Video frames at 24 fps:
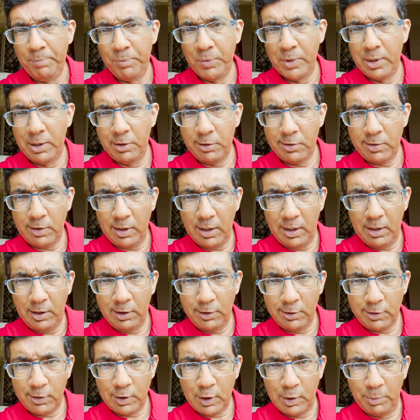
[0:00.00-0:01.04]
This
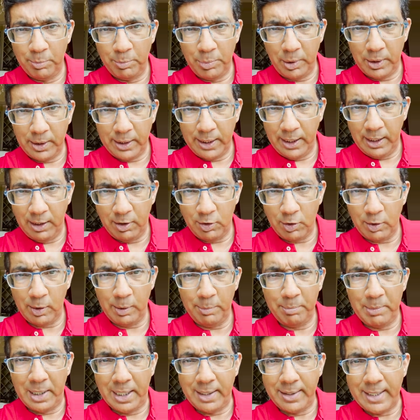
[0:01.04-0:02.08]
is complete
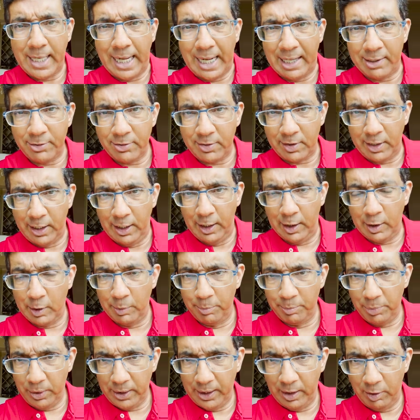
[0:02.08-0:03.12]
mendacity,
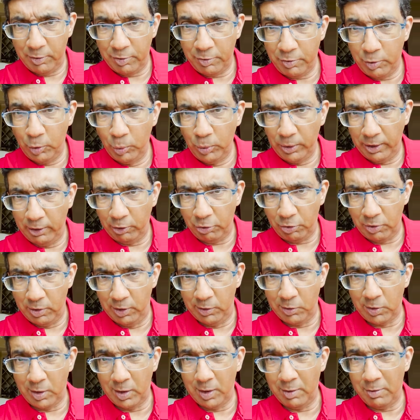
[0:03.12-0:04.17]
complete
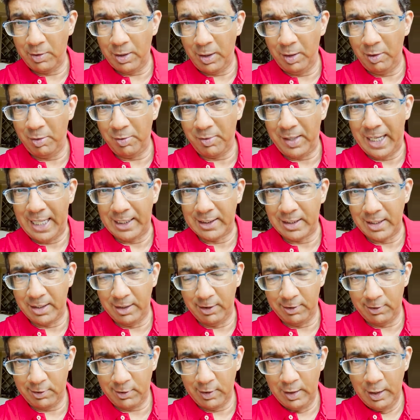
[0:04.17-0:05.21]
foolishness, and the very fact that
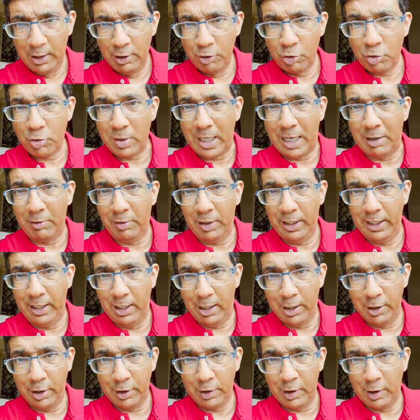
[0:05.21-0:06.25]
it's traveling
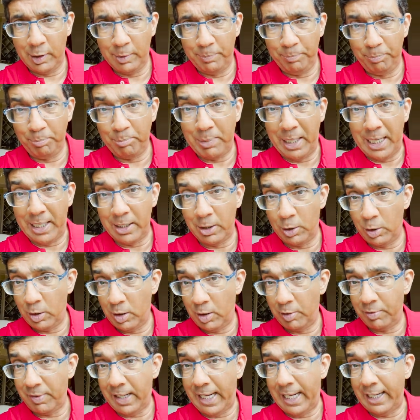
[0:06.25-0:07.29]
under the banner
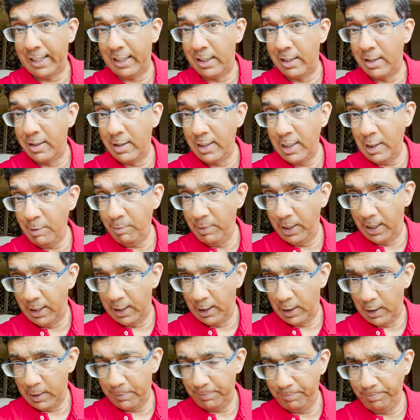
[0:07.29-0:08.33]
of
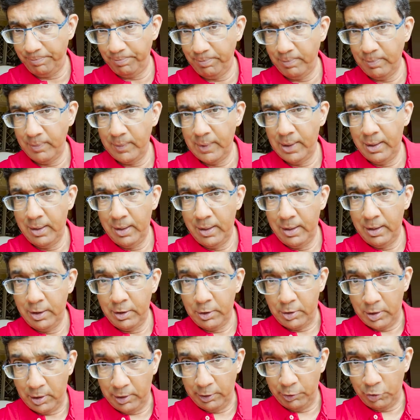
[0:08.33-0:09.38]
academia
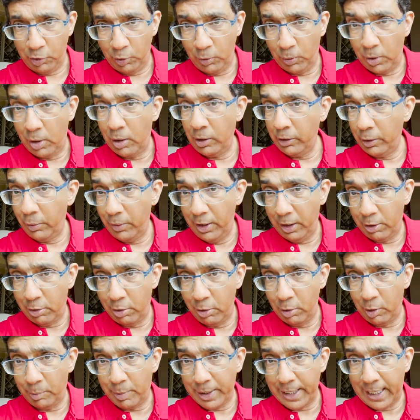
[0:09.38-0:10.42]
tells you all you need to
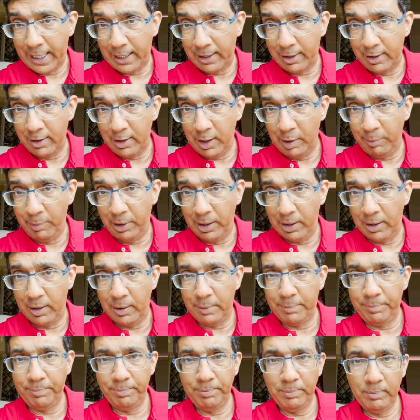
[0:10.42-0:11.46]
know about
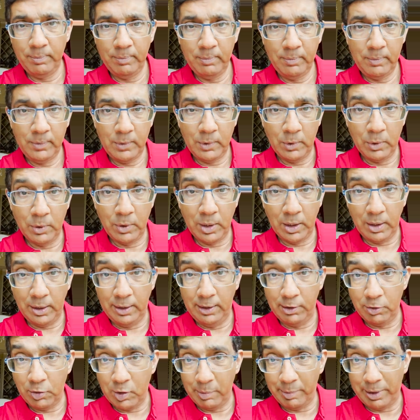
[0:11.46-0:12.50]
academia, or at
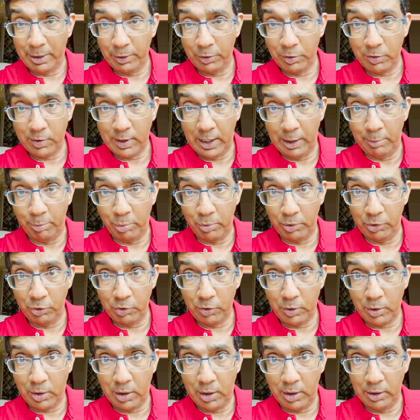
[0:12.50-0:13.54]
least about Cypress
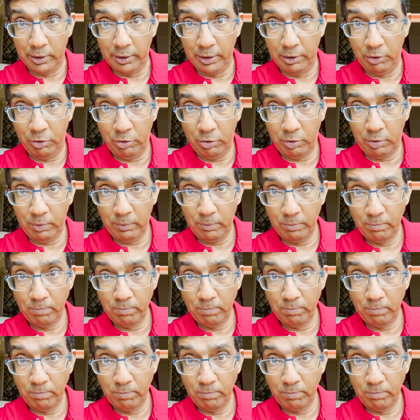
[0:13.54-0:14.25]
College.